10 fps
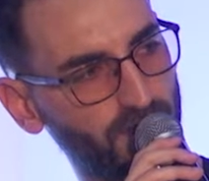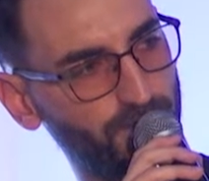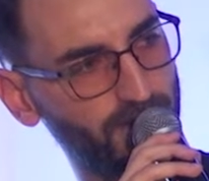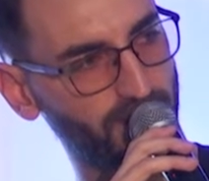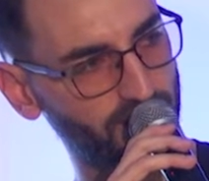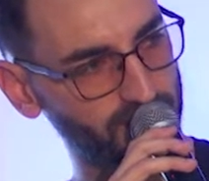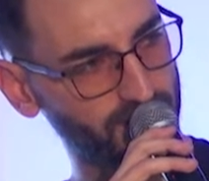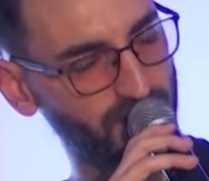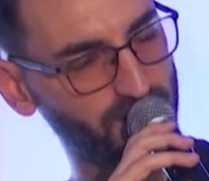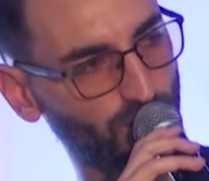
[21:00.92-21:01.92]
in place. It
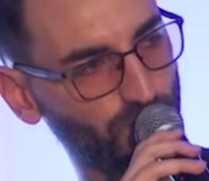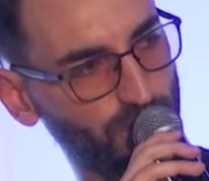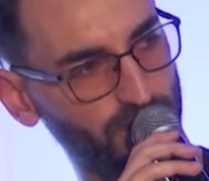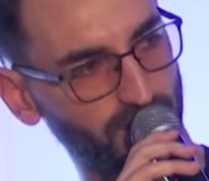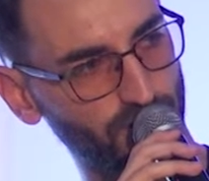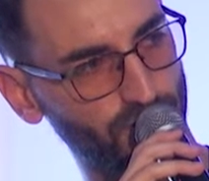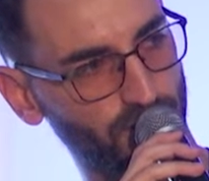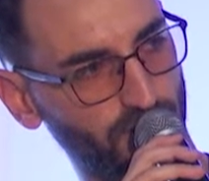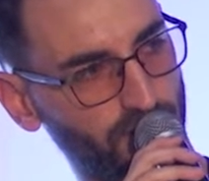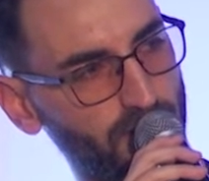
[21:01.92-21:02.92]
has the
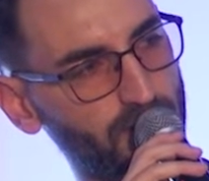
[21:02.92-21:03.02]
authorization